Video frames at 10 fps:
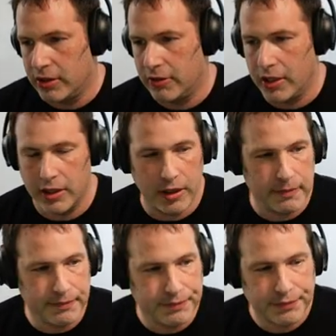this right here.
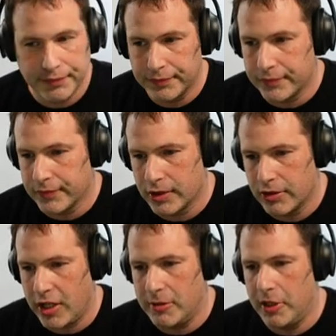
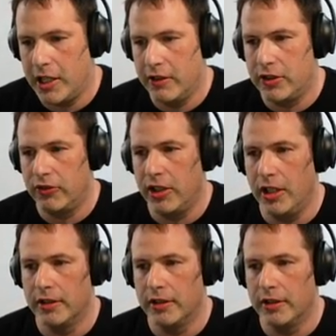It's right in the beginning of this video.